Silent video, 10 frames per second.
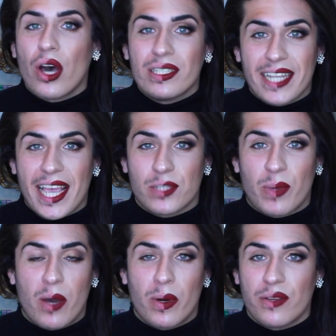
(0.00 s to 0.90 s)
On days
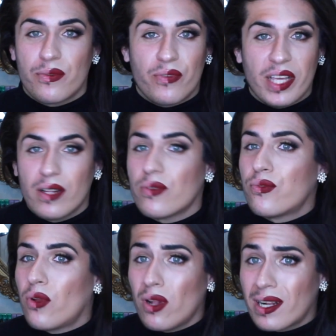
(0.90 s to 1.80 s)
when I want to feel
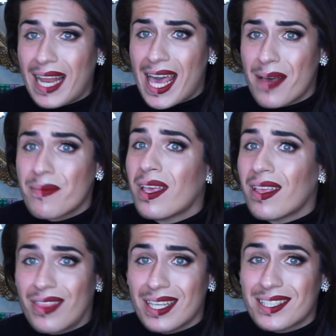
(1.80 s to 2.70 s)
full glam,
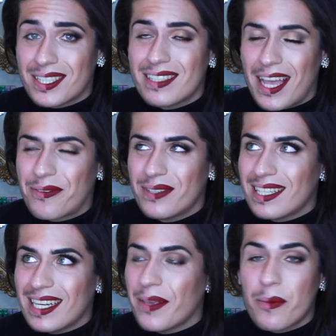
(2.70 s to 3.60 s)
this is
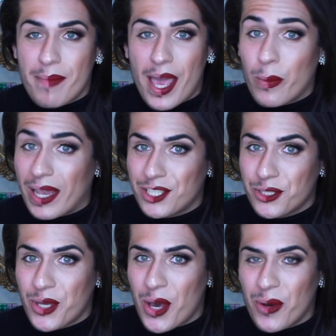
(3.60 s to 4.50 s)
definitely my way
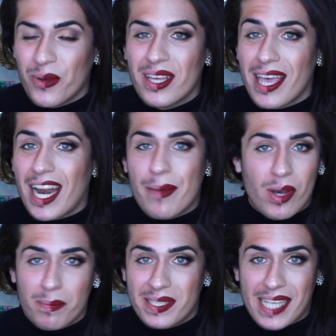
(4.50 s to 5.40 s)
to go, and I'm
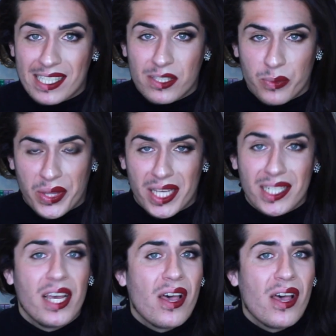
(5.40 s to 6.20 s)
obsessed with it.